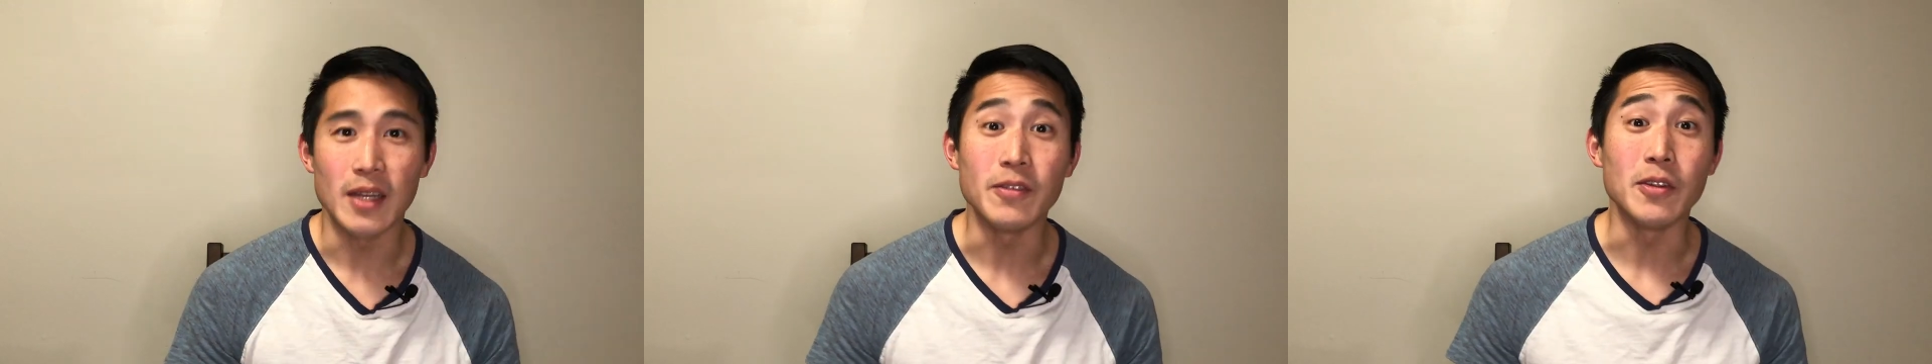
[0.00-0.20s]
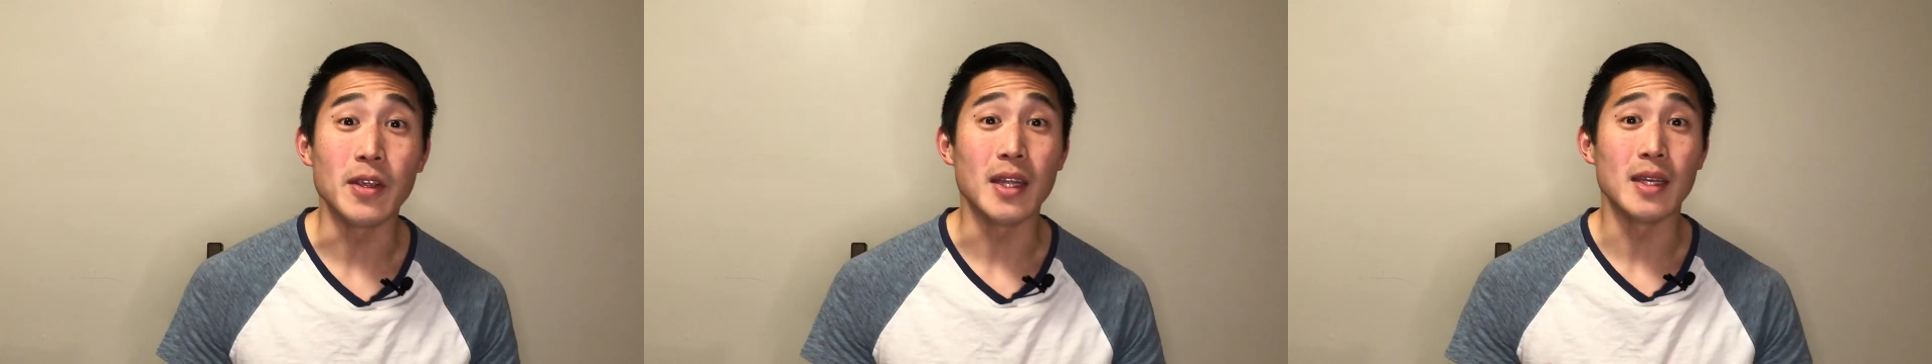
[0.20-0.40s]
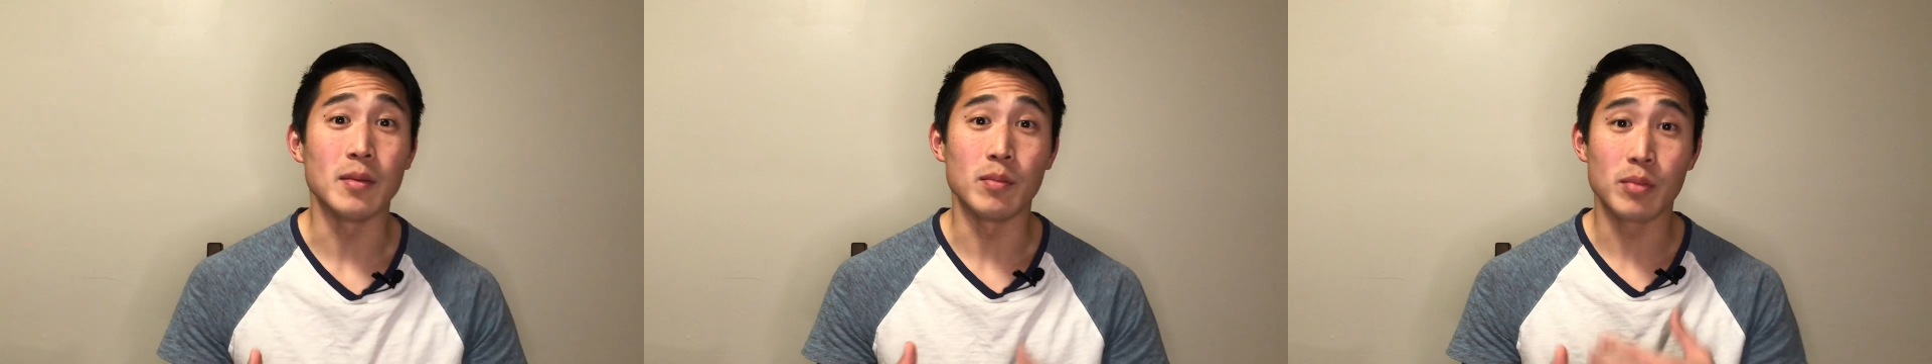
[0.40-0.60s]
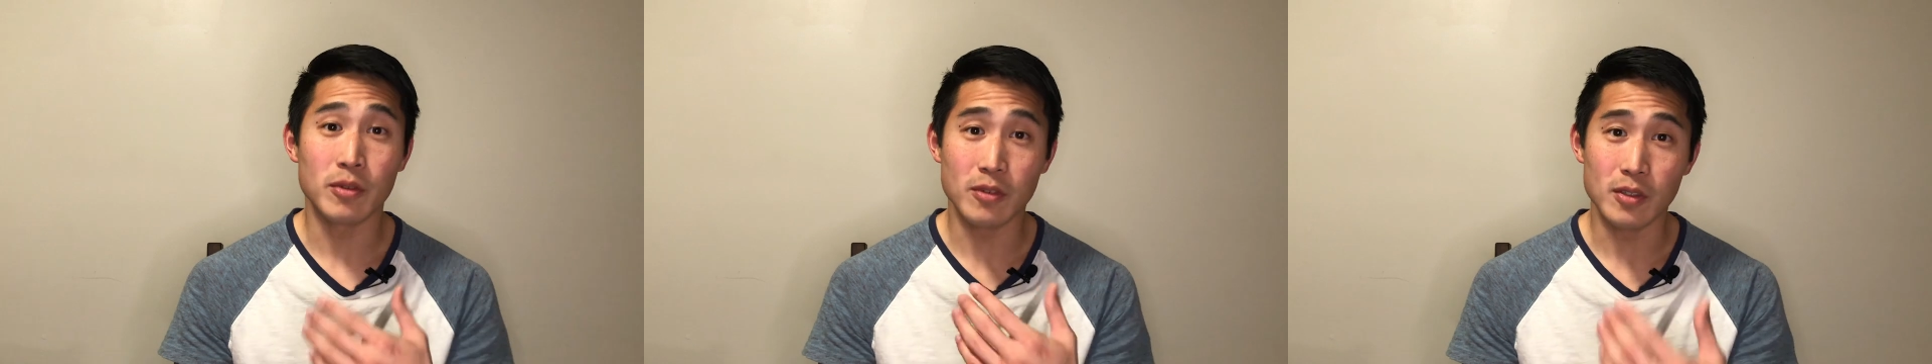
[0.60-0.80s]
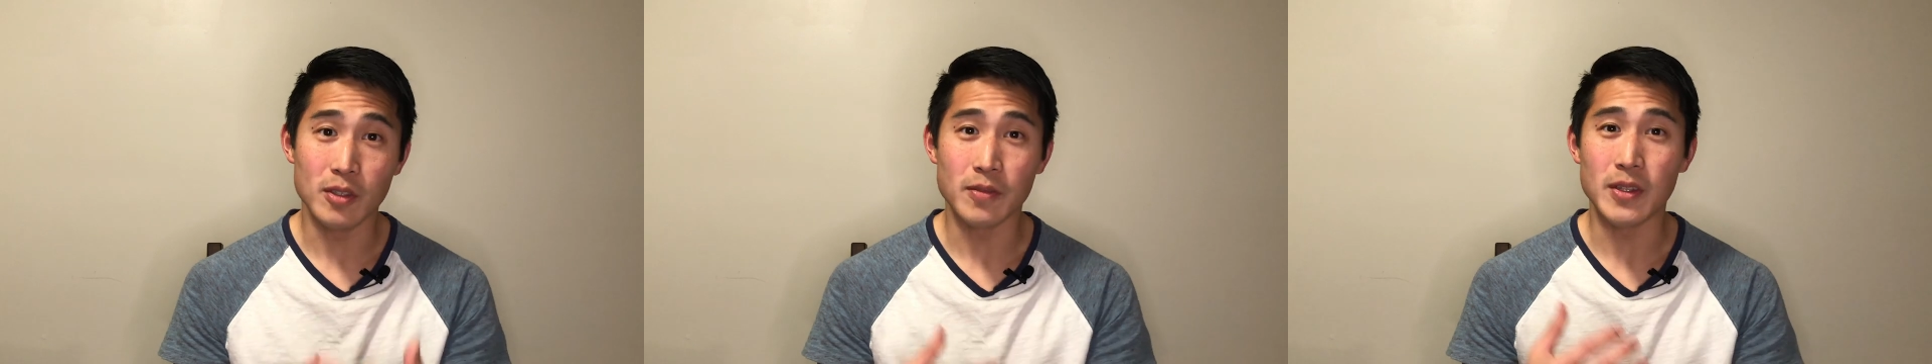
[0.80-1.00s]
if you can
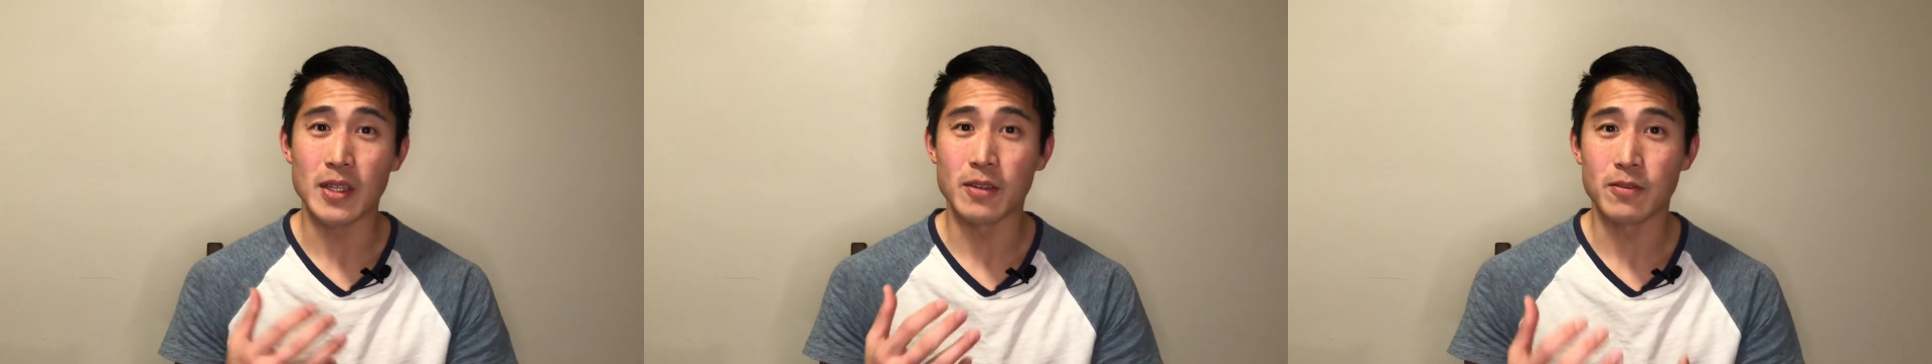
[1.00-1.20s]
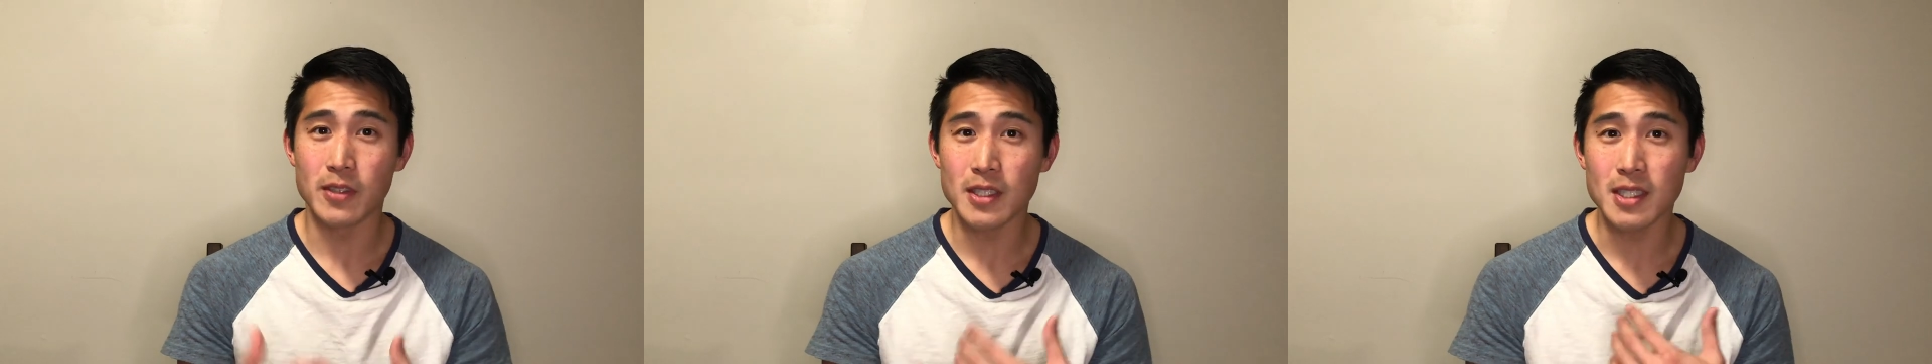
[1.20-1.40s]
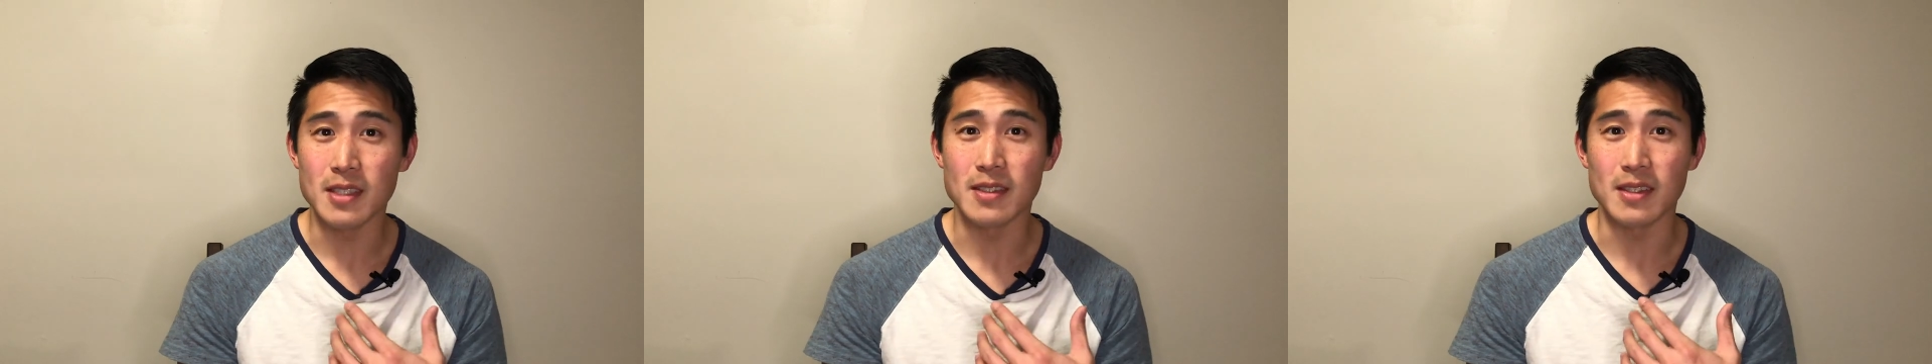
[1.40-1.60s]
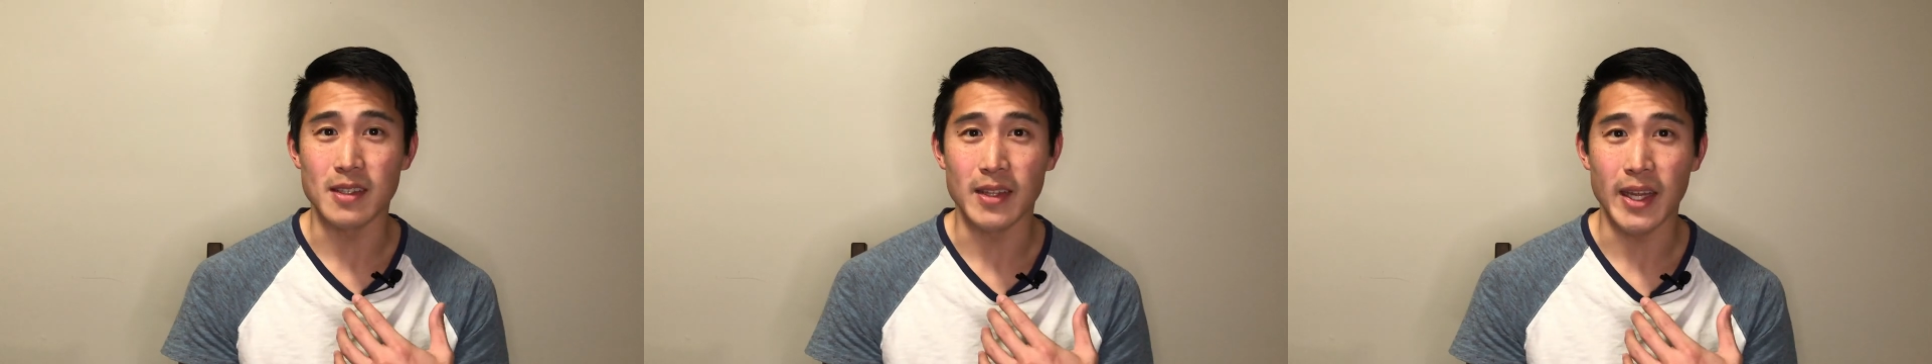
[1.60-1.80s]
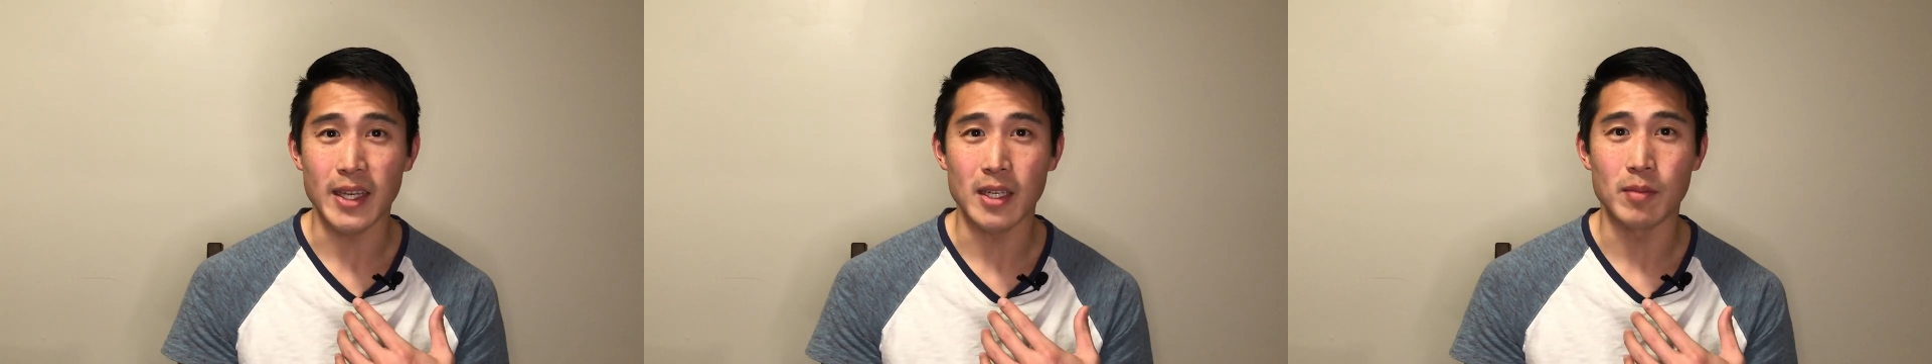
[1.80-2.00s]
improve the
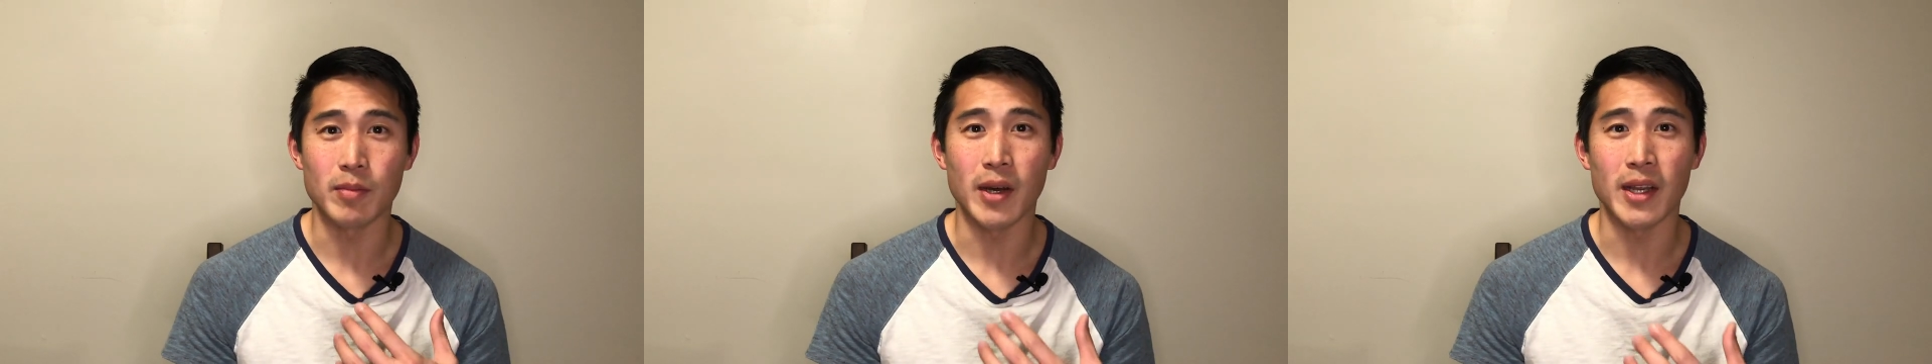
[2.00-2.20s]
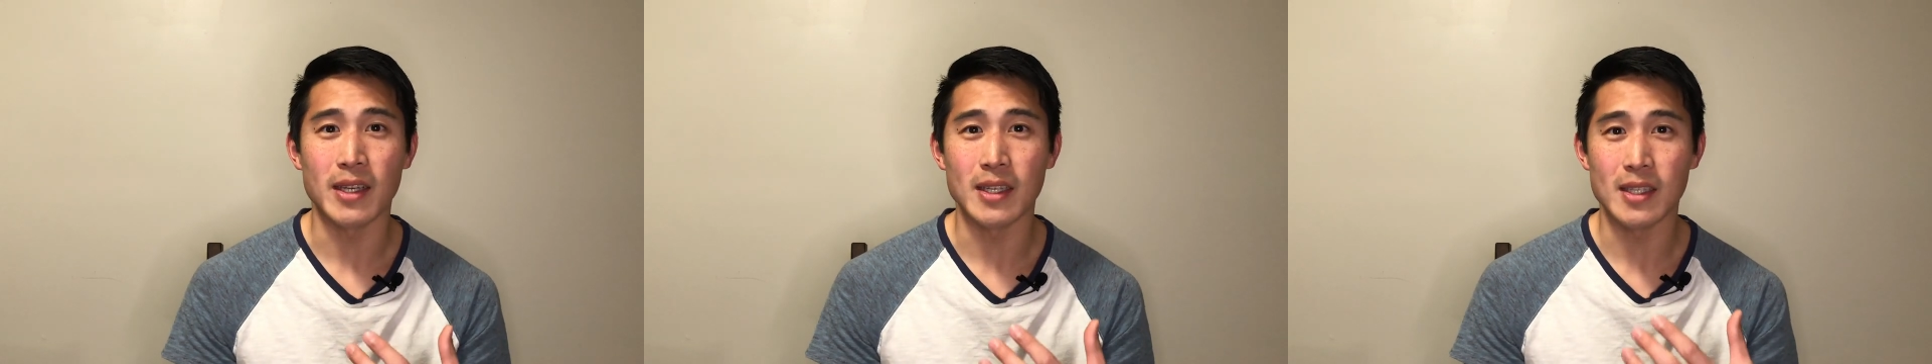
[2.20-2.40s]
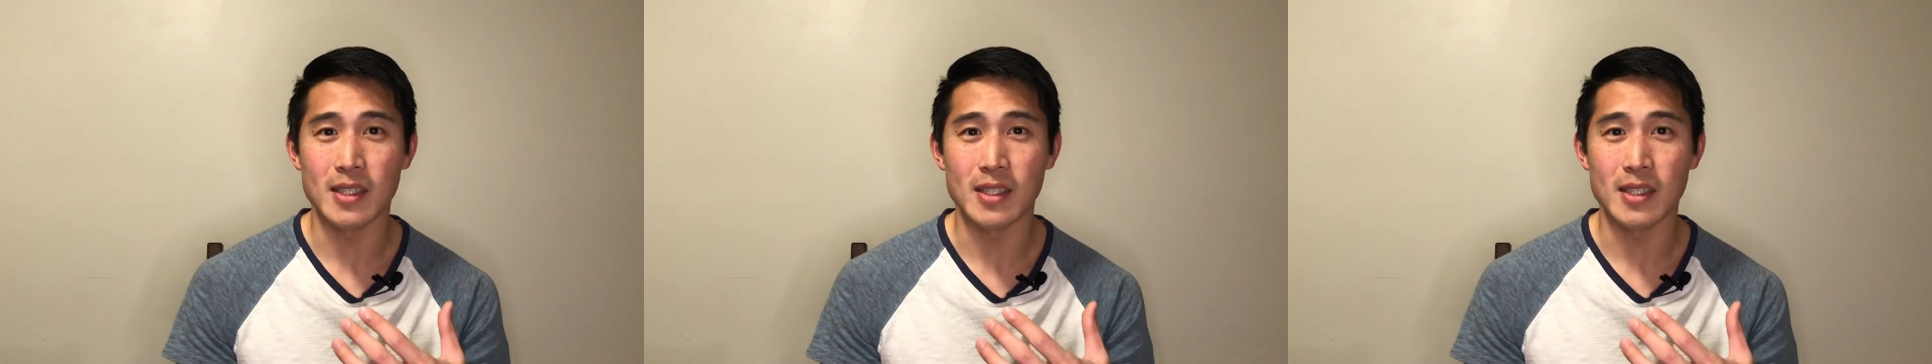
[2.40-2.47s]
efficiency that your body